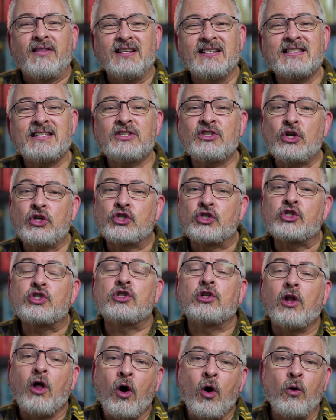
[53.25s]
This is a
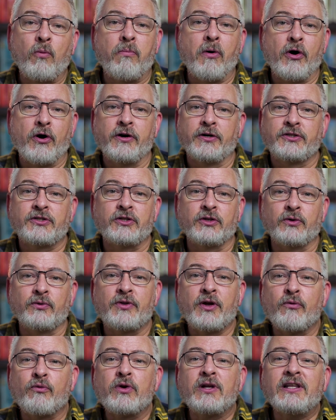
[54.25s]
slow burn, too,
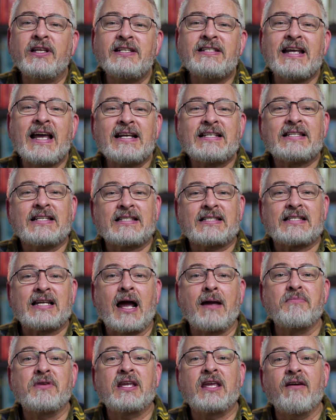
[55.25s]
that really takes its
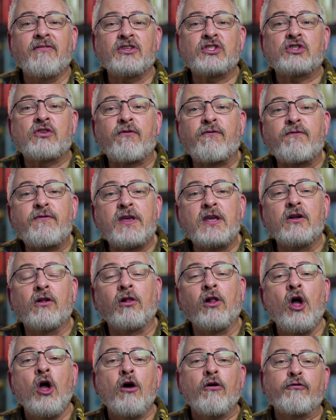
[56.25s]
time to give us the
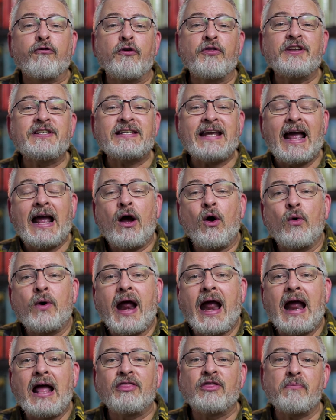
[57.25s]
feel for the
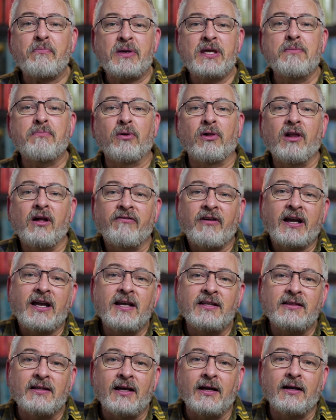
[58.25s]
town and the people of
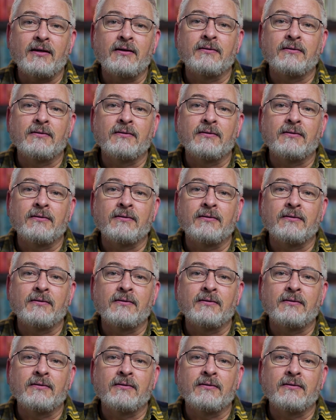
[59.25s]
Allende.